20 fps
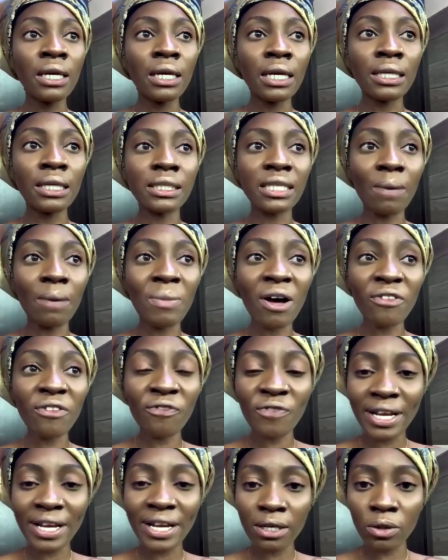It is about
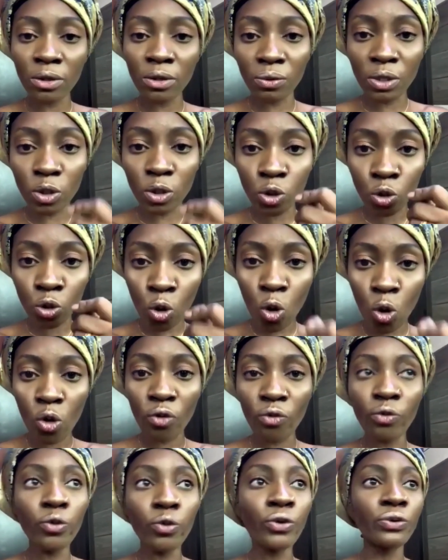finding all these
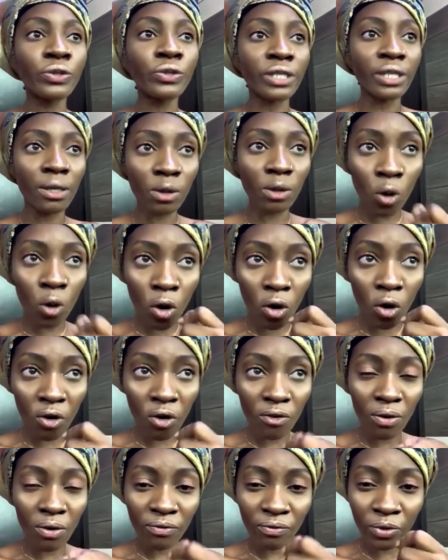core roots and core,